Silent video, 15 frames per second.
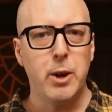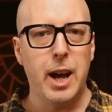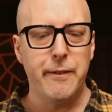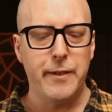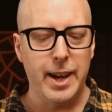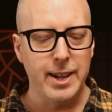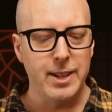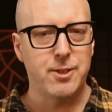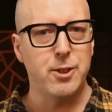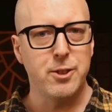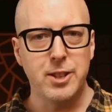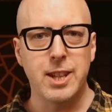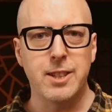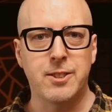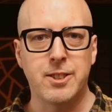any
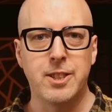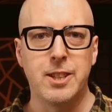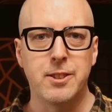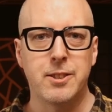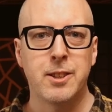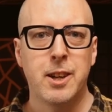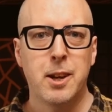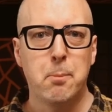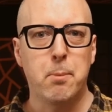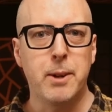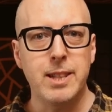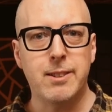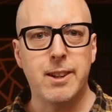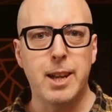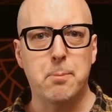suggestions,
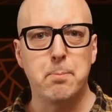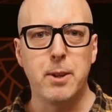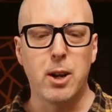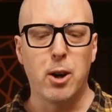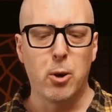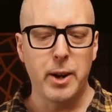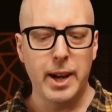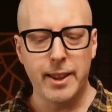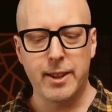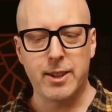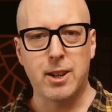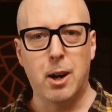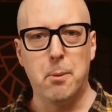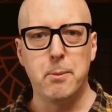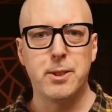please let me know in the
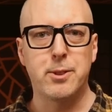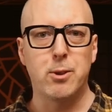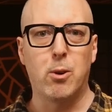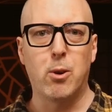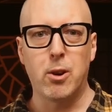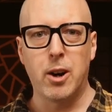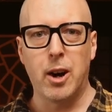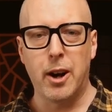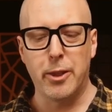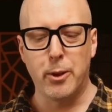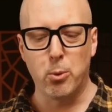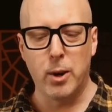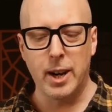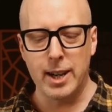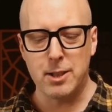comments or
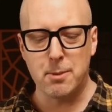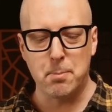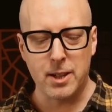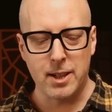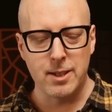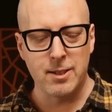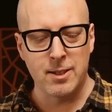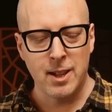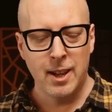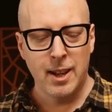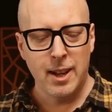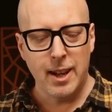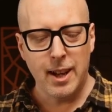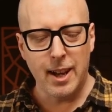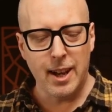otherwise, because
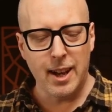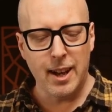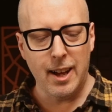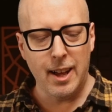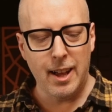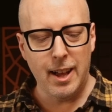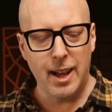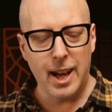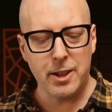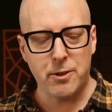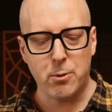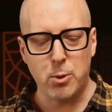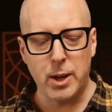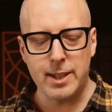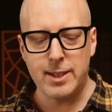uh, as
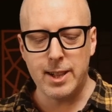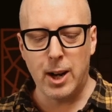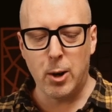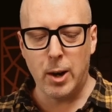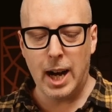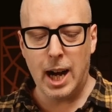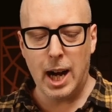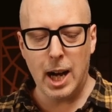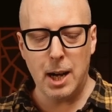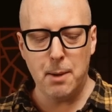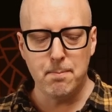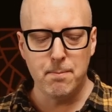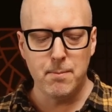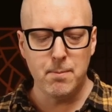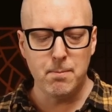right now,
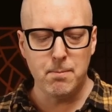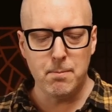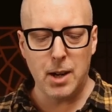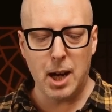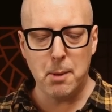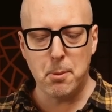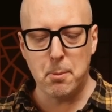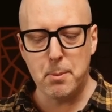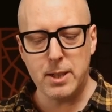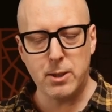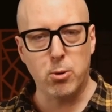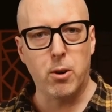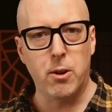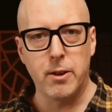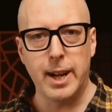I'm I'm a bit
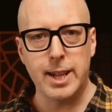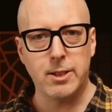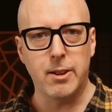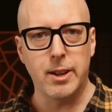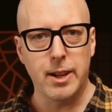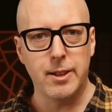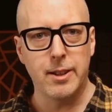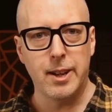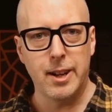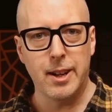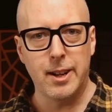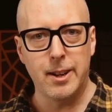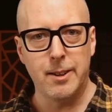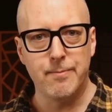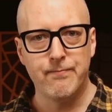torn actually.
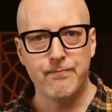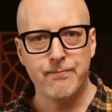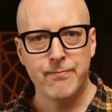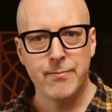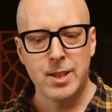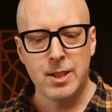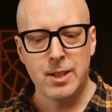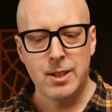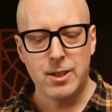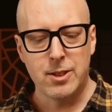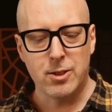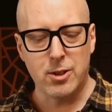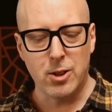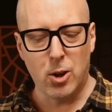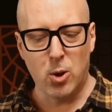Uh,
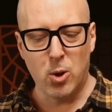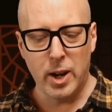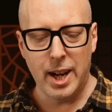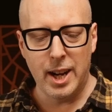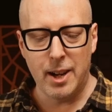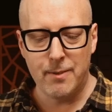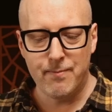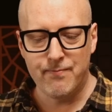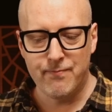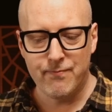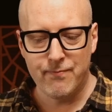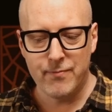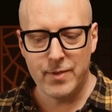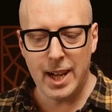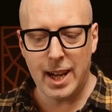so uh,
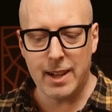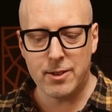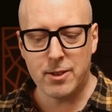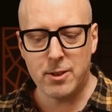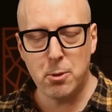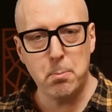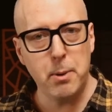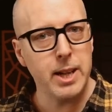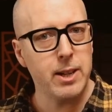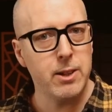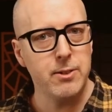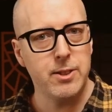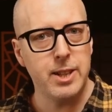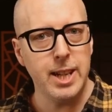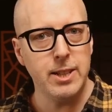yeah, to be
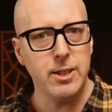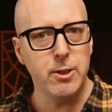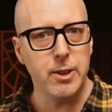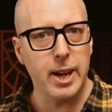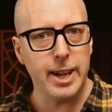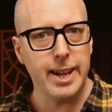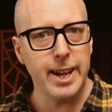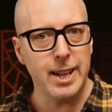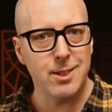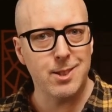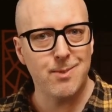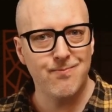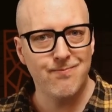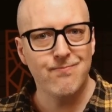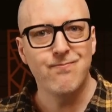continued, I guess.
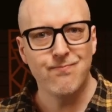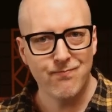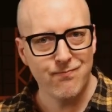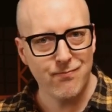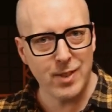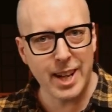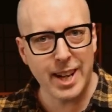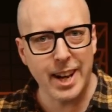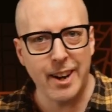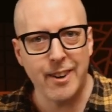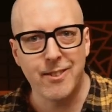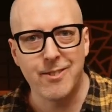Take care.